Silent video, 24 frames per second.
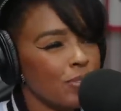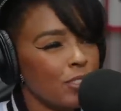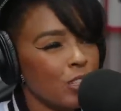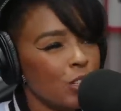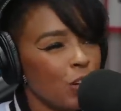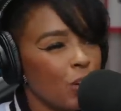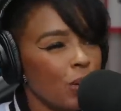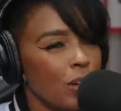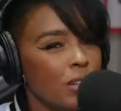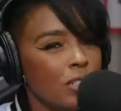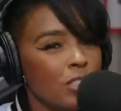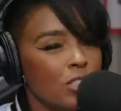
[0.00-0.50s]

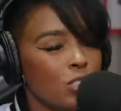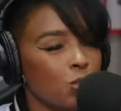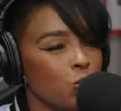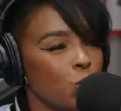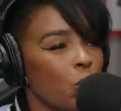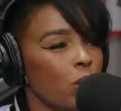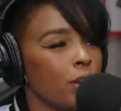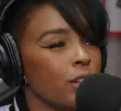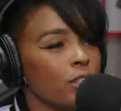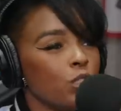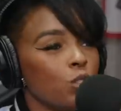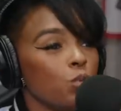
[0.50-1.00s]
you know, he just
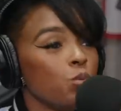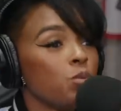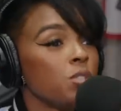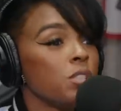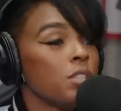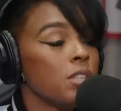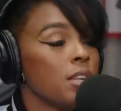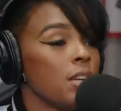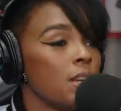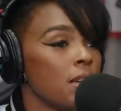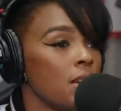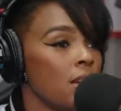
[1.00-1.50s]
wanted to
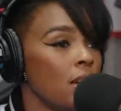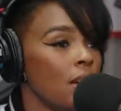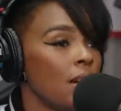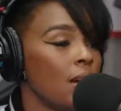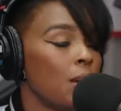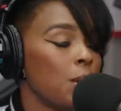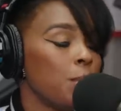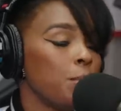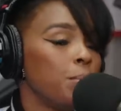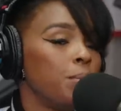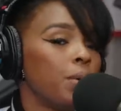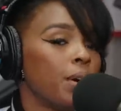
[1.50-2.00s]
see,
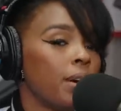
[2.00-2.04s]
right?